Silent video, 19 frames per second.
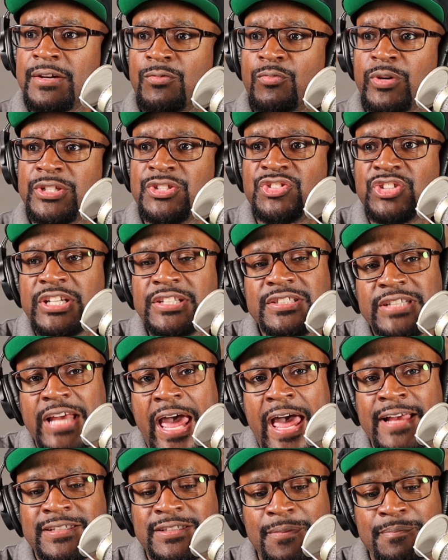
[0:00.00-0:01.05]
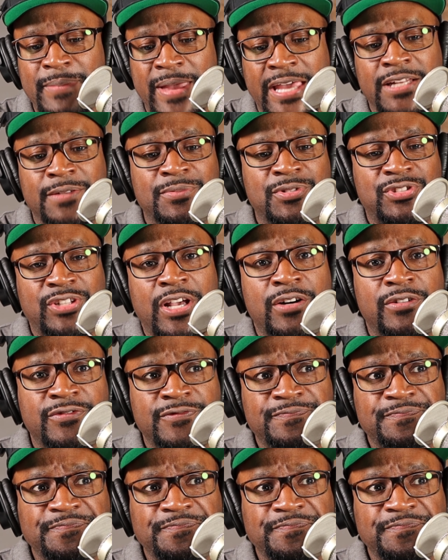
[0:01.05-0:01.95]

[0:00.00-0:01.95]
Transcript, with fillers: when Jesus asked the man himself,